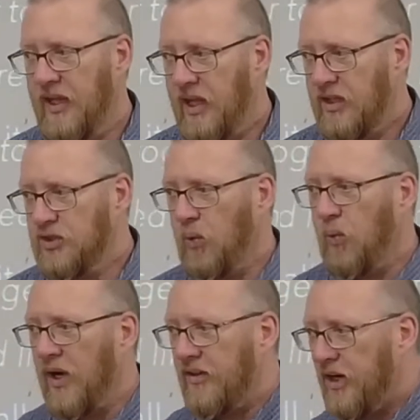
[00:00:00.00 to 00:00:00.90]
So,
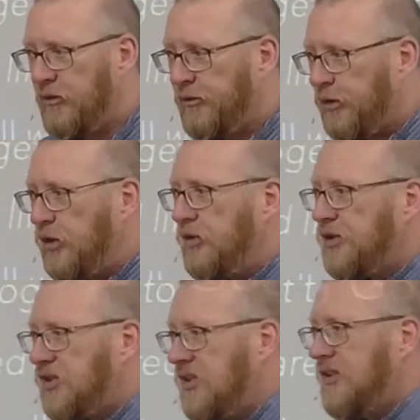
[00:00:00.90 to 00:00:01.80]
one of their
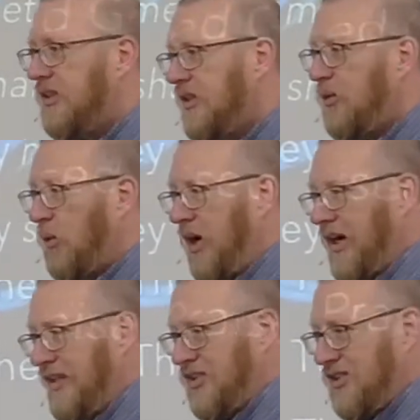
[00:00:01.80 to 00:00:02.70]
fruits
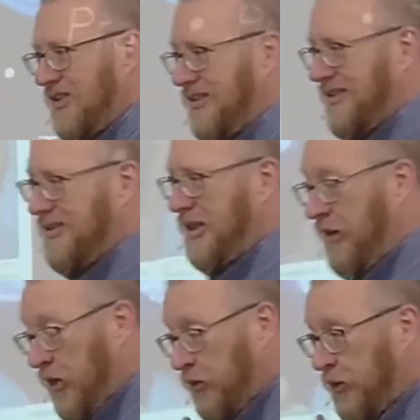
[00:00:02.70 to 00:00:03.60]
was uh,
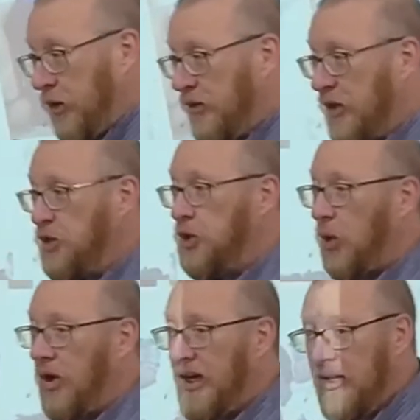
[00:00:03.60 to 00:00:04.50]
the fruit of their
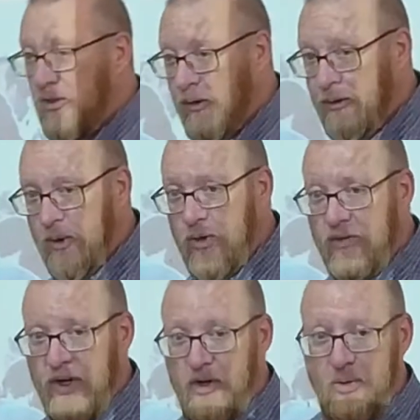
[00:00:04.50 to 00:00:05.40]
joy, the fruit of
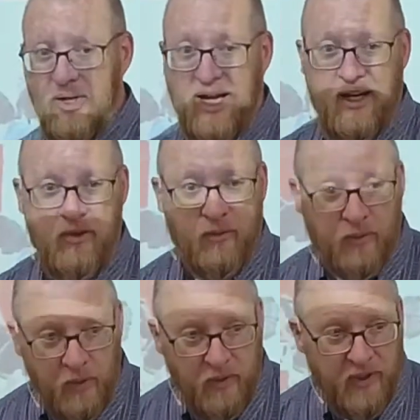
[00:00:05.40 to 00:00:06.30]
their new life, the
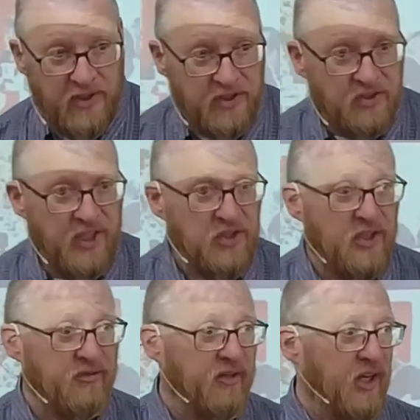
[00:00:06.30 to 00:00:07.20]
fruit of their decision to
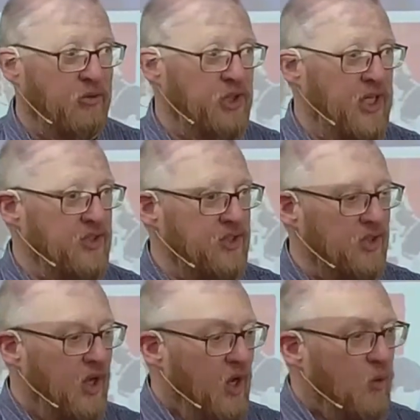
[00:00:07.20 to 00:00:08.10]
follow Jesus,
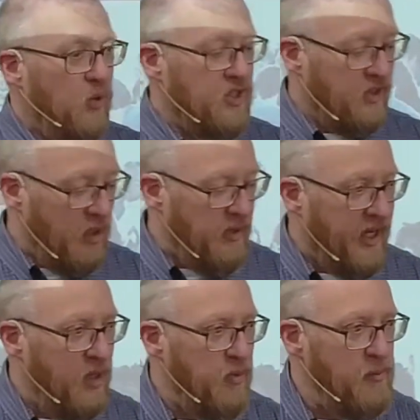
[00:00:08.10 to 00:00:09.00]
was that they
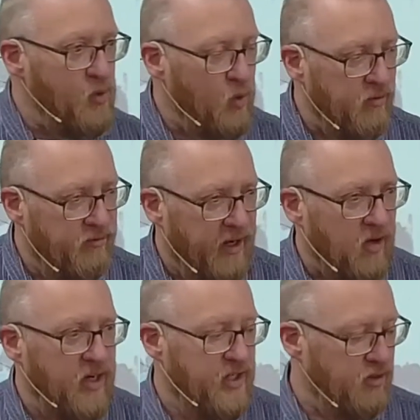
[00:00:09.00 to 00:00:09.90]
became people who were
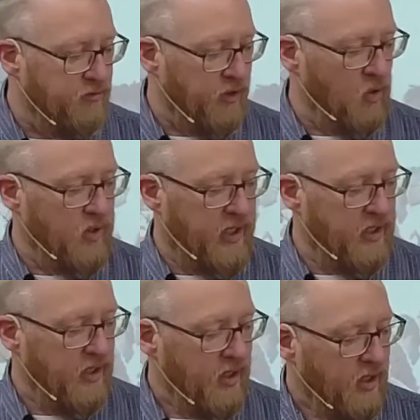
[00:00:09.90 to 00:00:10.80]
very devoted
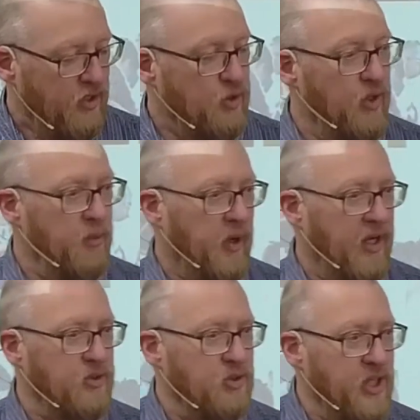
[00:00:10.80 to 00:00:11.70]
to the
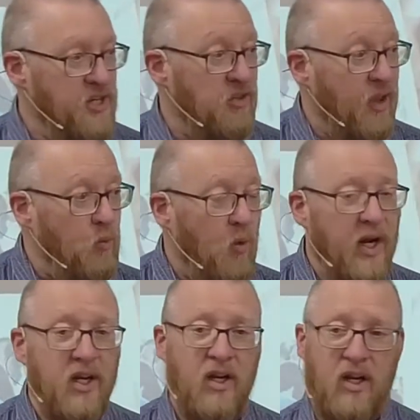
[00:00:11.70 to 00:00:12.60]
apostles' teaching. They wanted
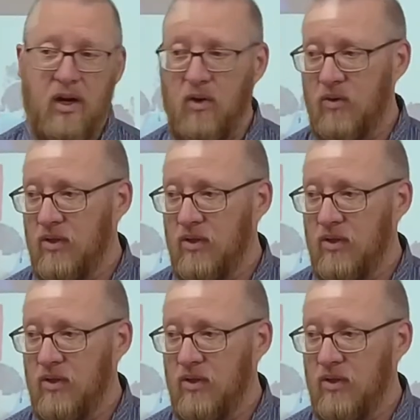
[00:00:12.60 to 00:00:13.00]
to know